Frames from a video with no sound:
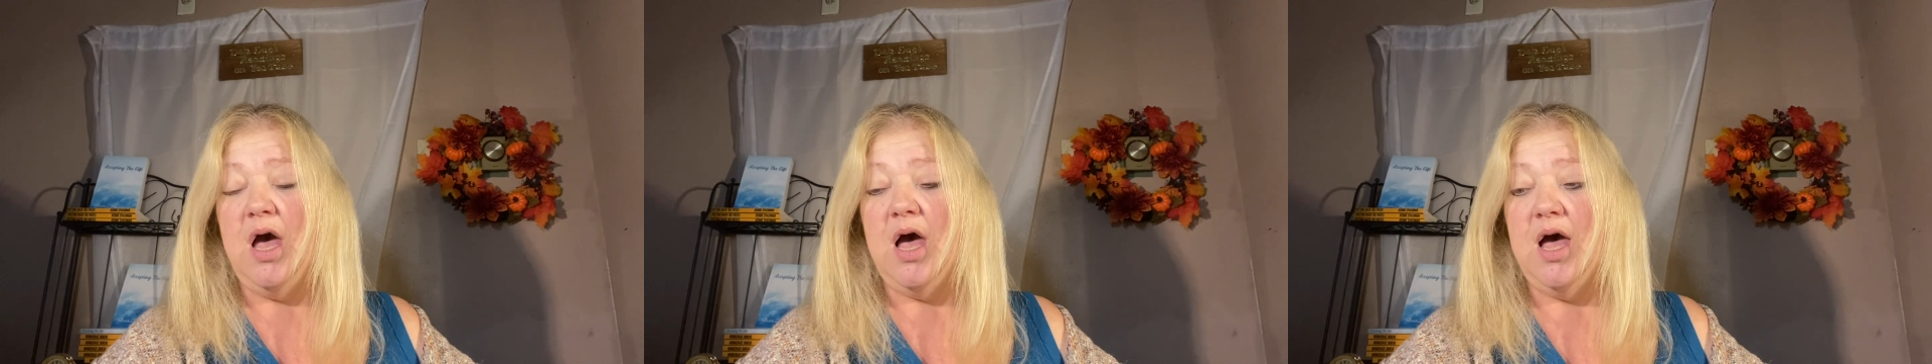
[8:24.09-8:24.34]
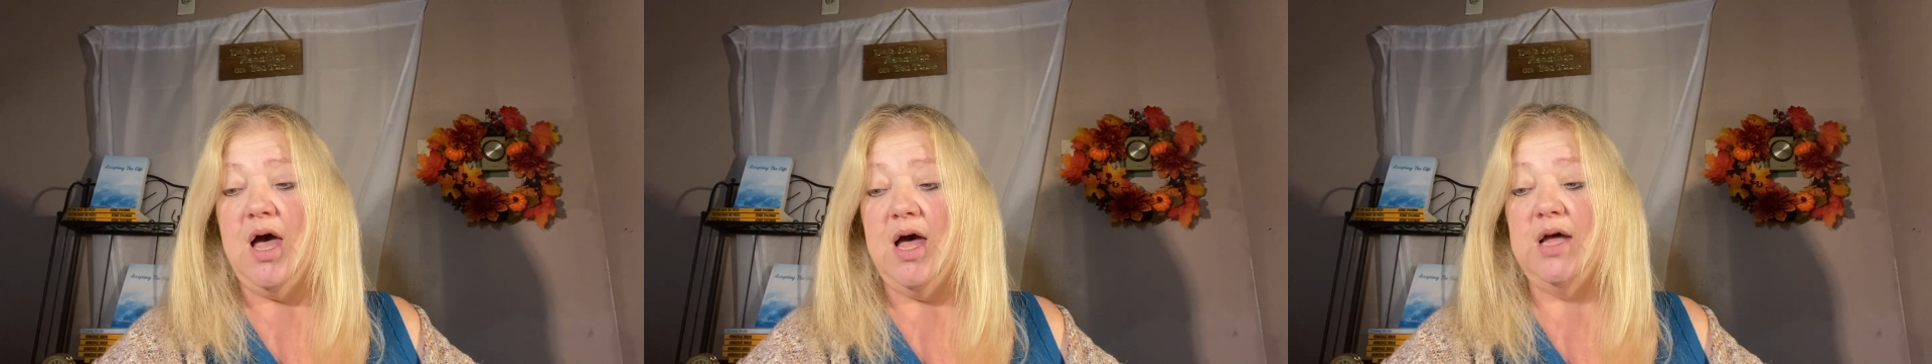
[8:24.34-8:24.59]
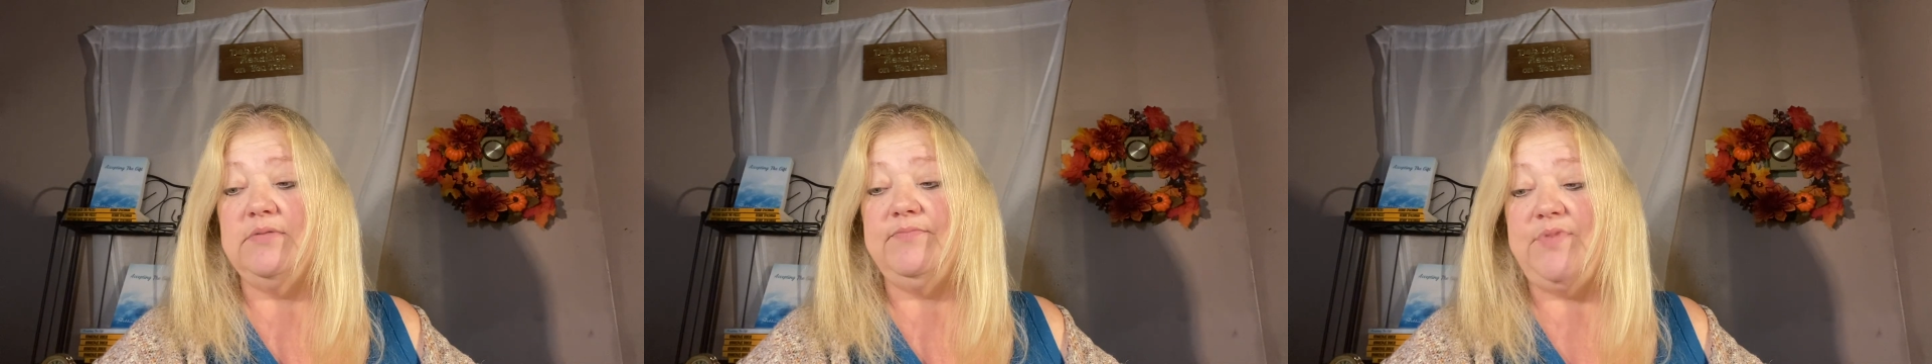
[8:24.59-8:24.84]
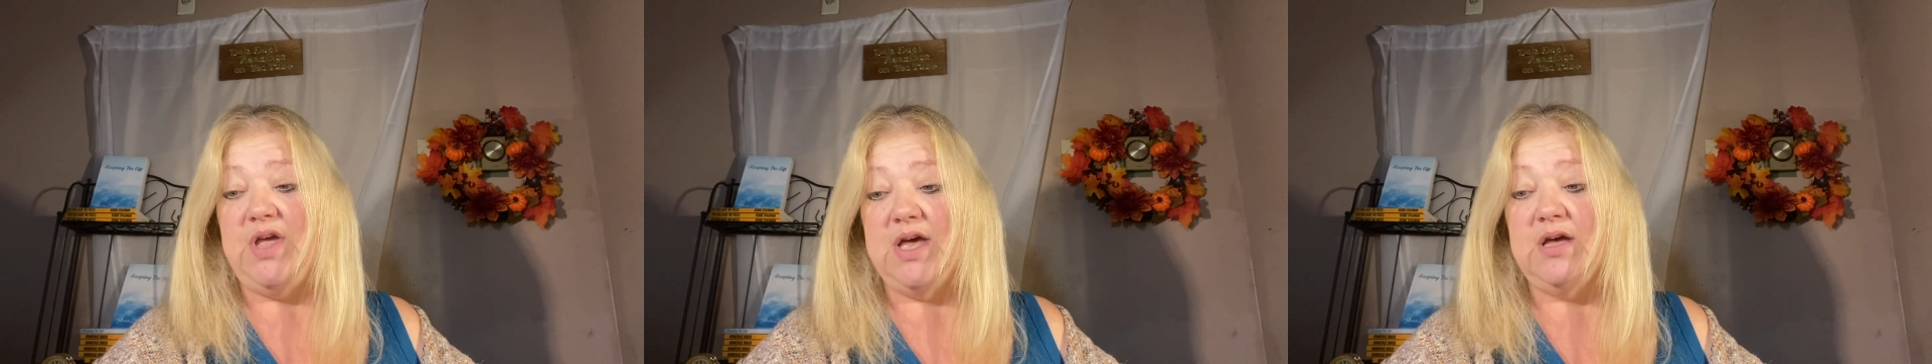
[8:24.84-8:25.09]
uh,
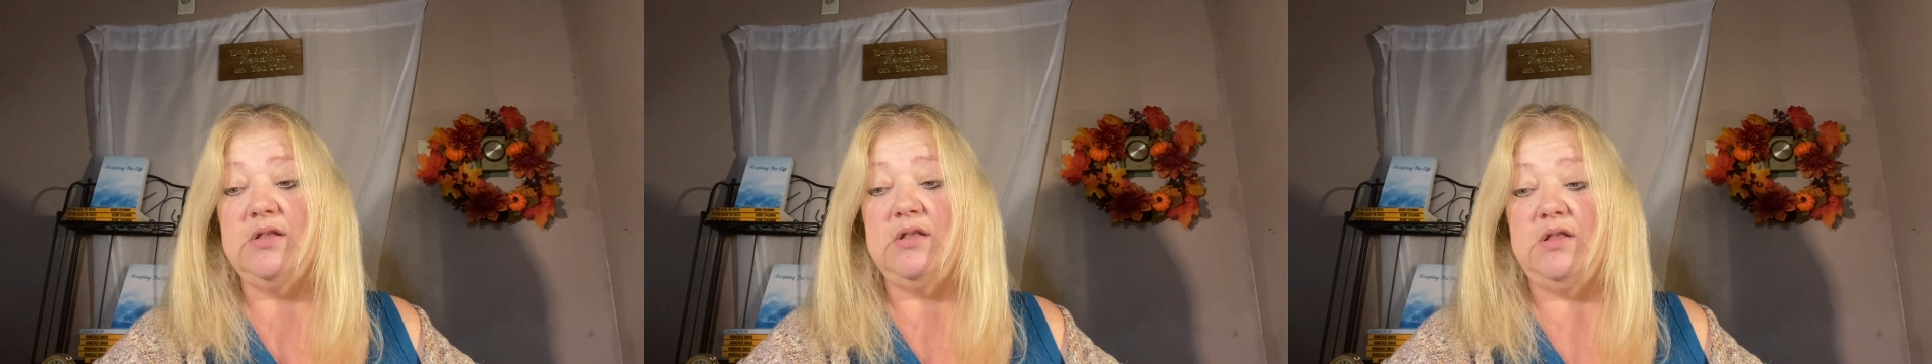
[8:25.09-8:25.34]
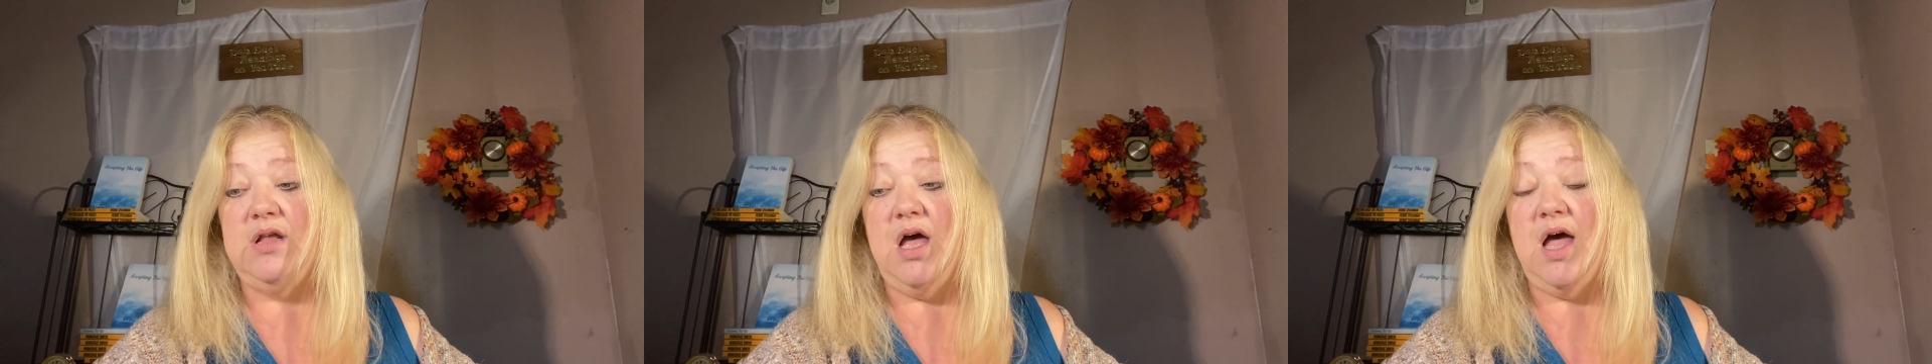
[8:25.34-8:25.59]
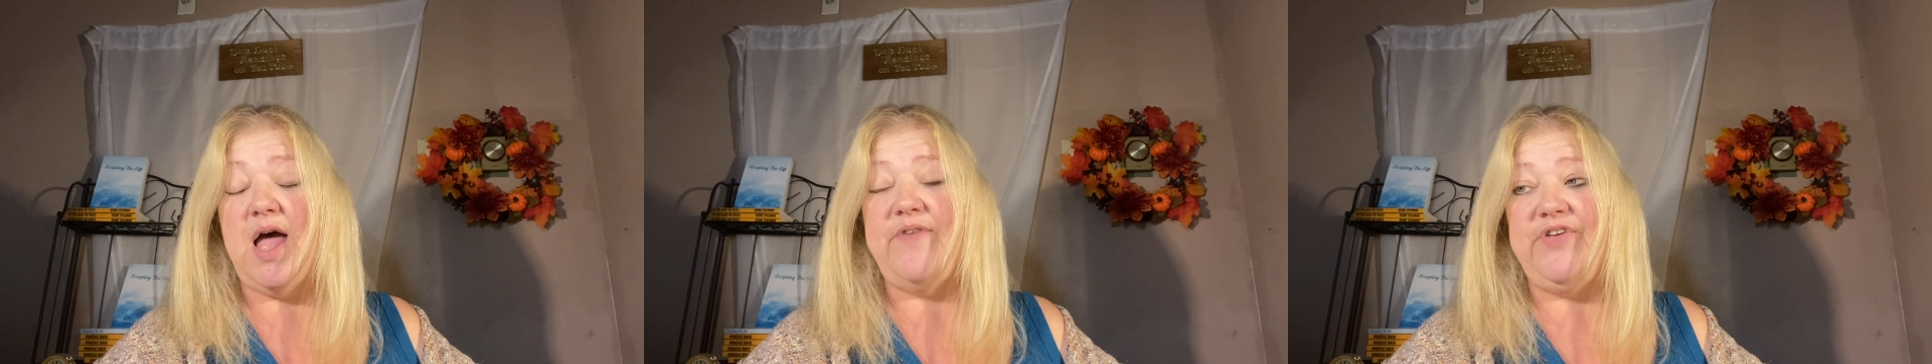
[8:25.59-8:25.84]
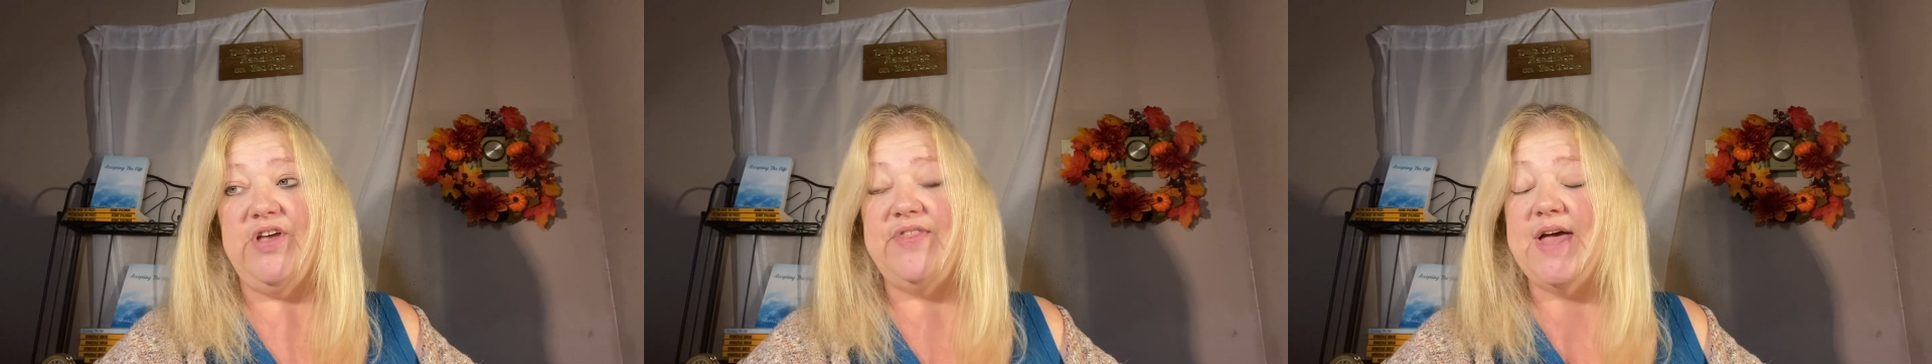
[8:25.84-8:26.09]
yeah, I
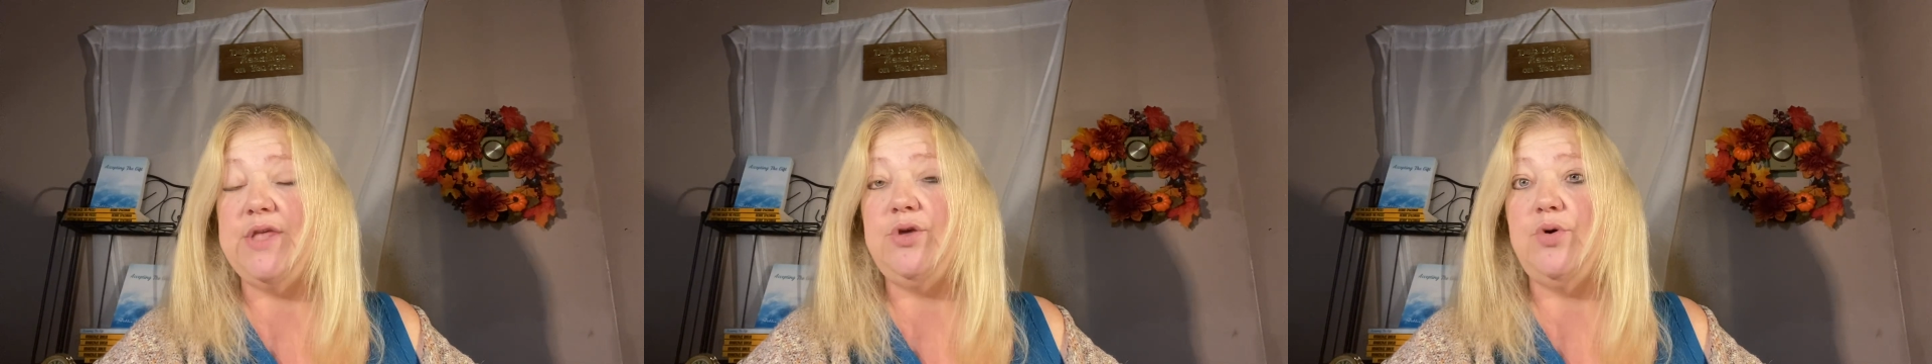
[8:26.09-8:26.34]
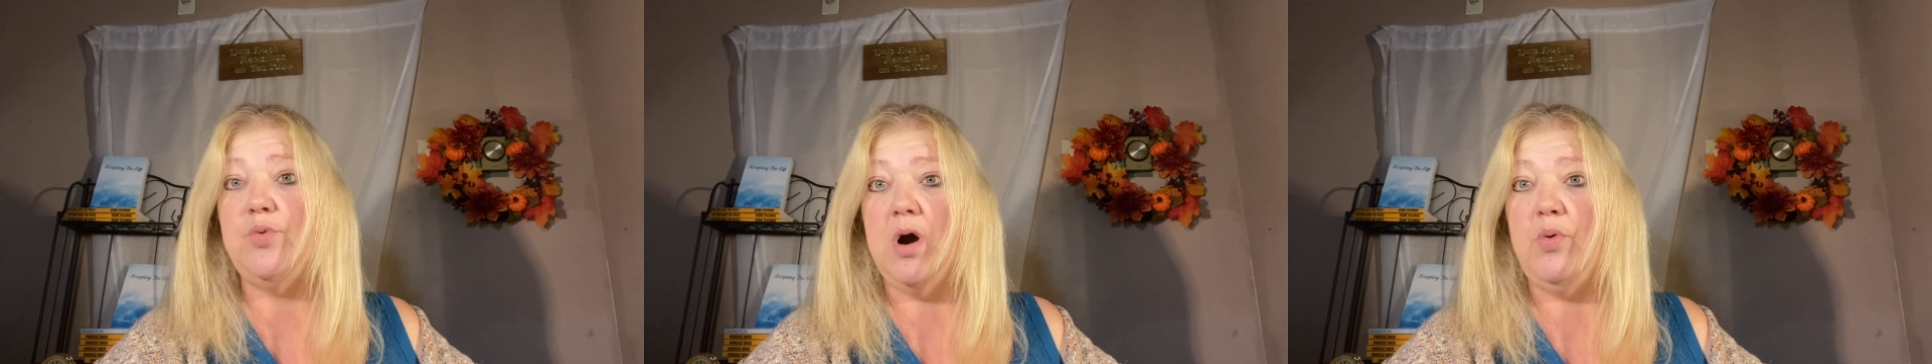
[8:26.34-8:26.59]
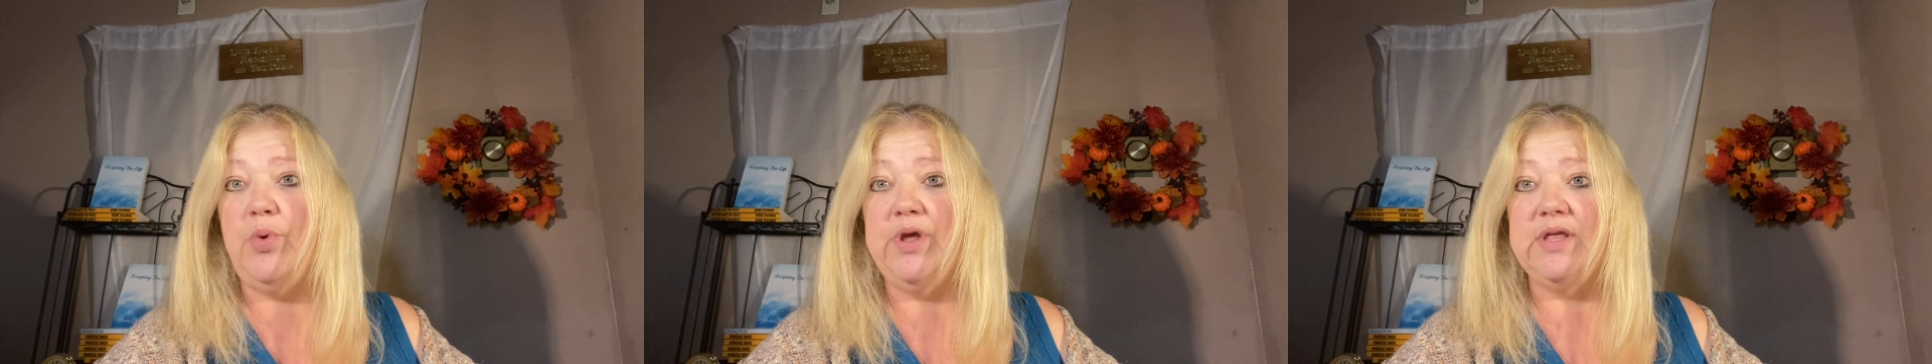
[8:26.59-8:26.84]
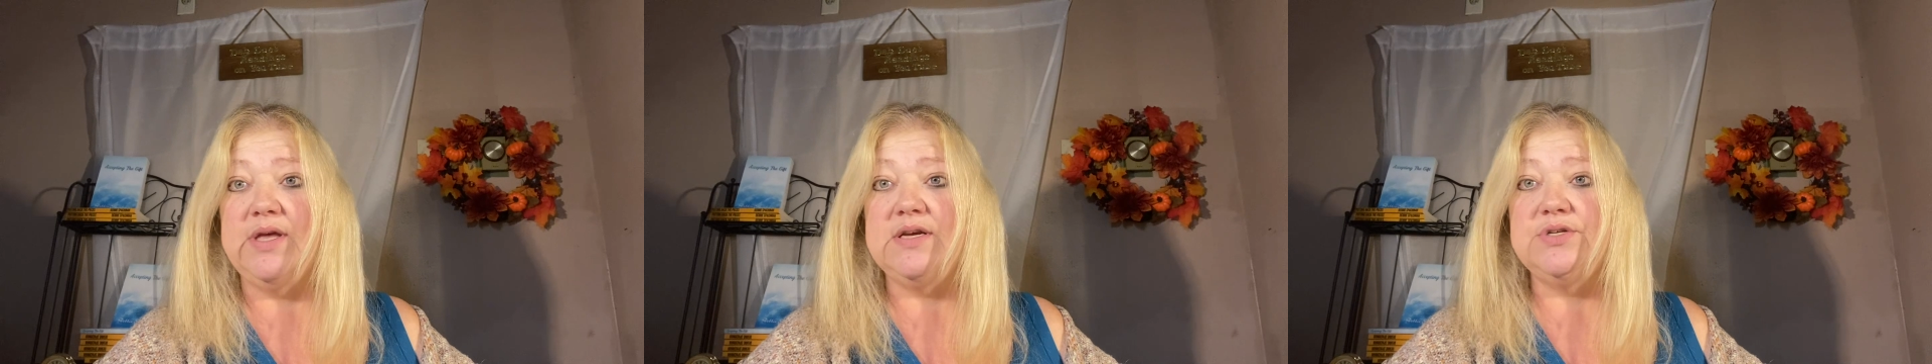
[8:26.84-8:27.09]
feel that you are willing